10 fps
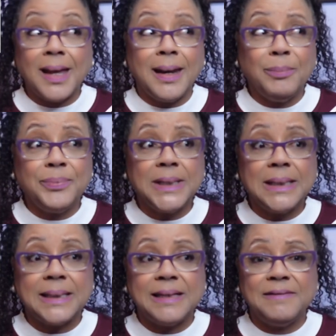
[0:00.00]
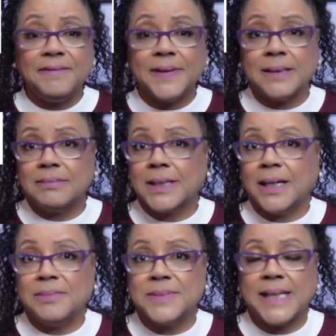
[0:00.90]
And I believe it
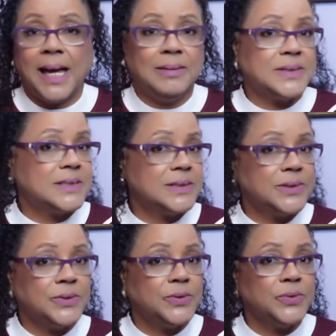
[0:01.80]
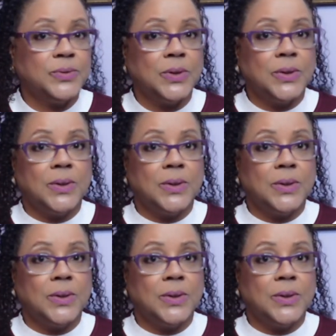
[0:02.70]
comes out to,